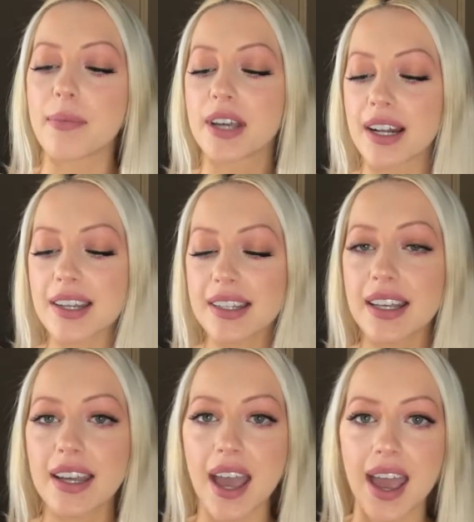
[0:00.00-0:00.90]
I'm gonna
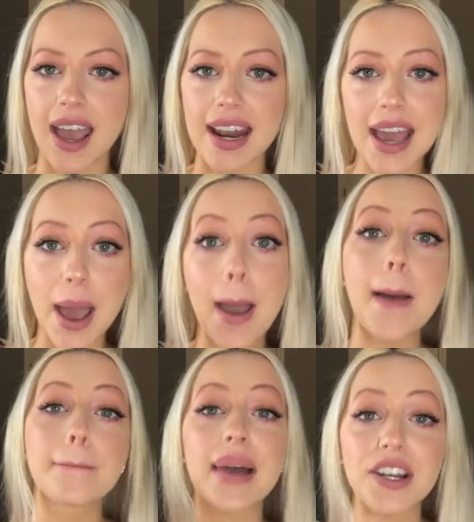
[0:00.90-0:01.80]
stick in
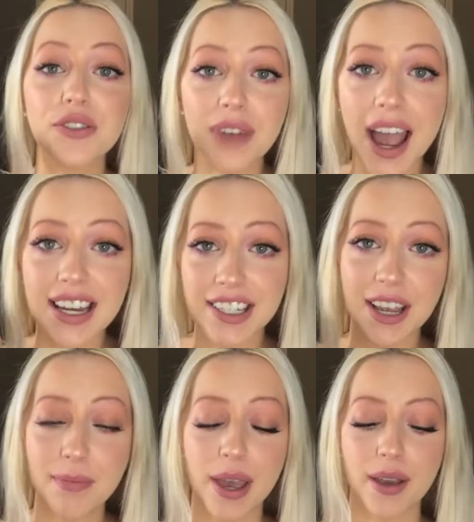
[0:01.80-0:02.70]
my dry
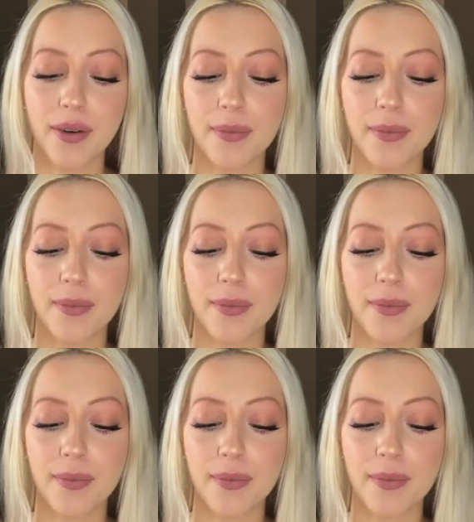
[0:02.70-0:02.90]
shampoo.